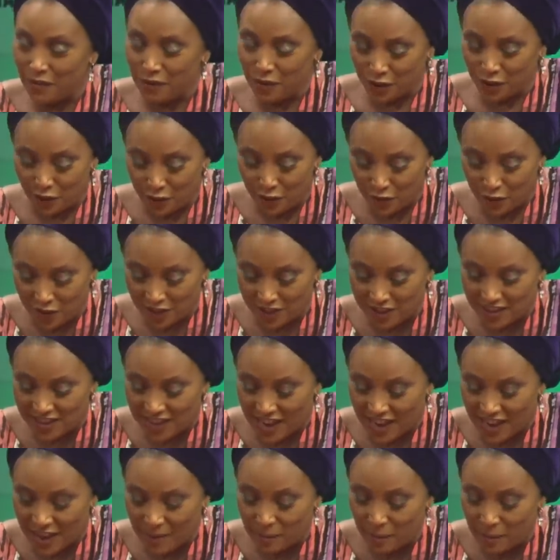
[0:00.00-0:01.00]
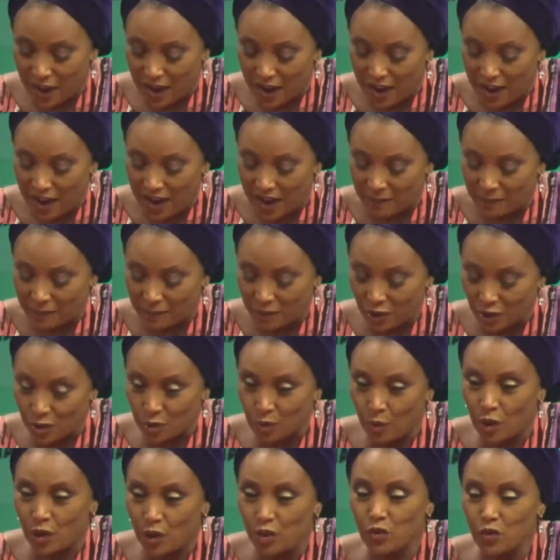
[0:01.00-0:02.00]
For the first time. But I'm just
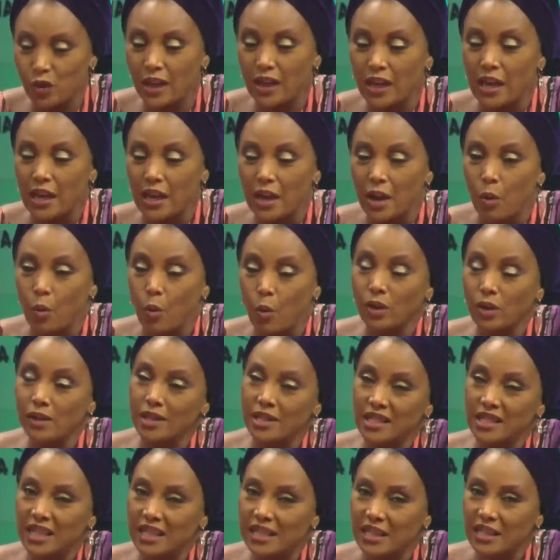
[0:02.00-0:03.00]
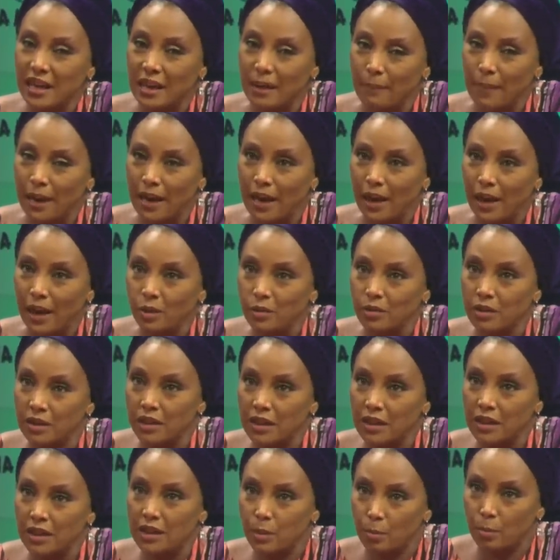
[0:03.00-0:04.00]
wondering, what is it about
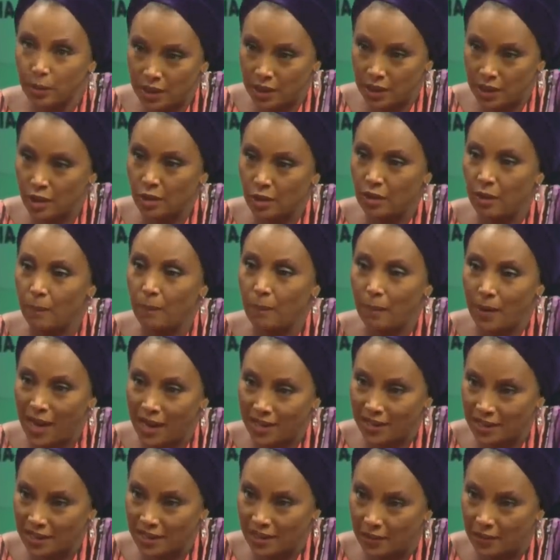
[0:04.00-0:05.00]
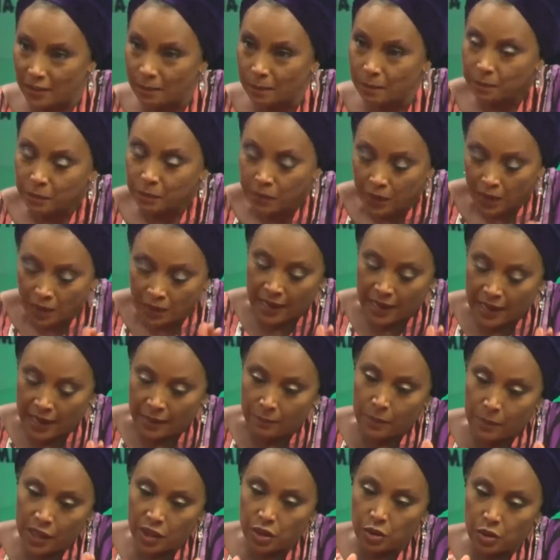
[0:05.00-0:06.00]
this particular party that
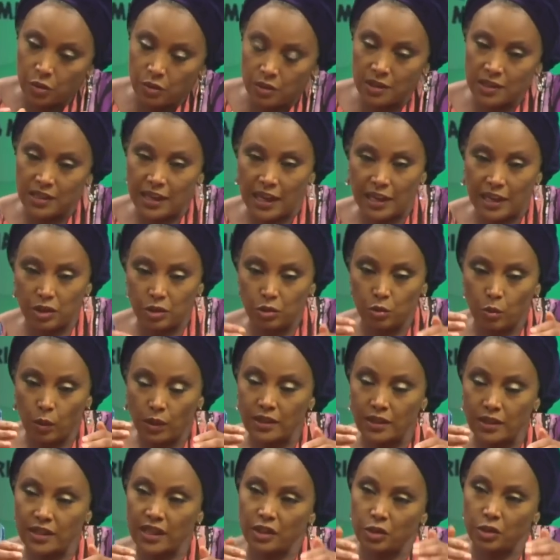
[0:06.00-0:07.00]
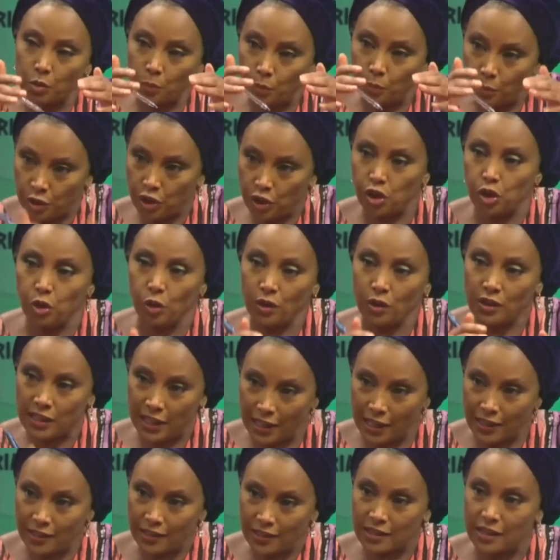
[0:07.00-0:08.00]
made you decide you wanted to pitch your
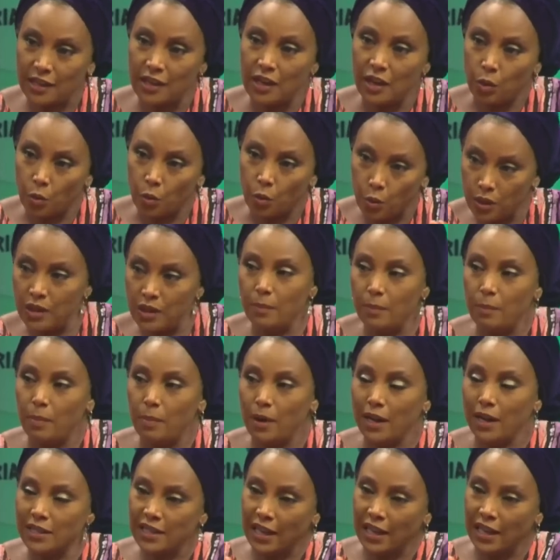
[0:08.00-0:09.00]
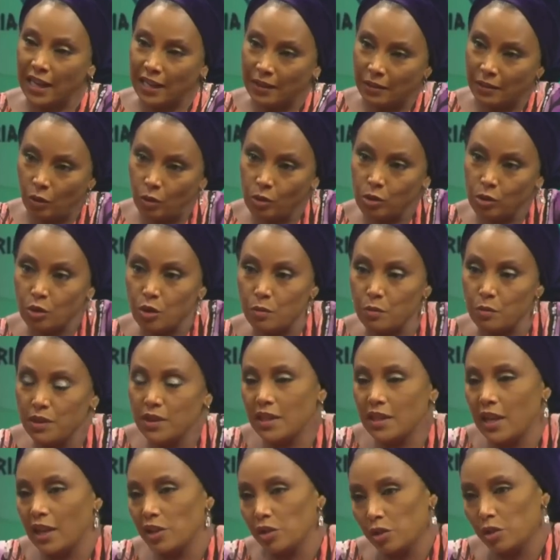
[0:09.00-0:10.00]
tent with the party and also
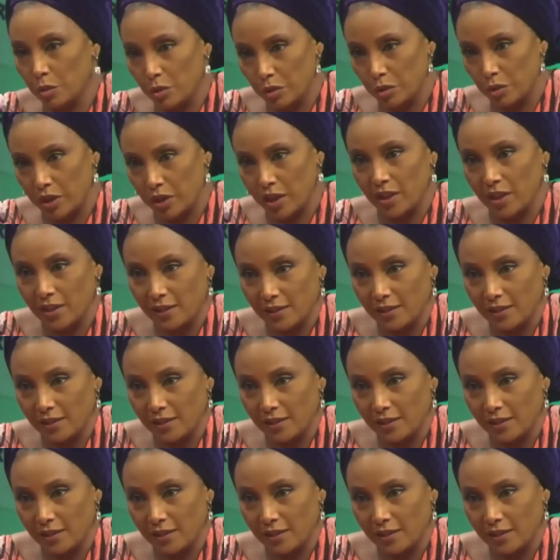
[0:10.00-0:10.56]
Mr. Sowore?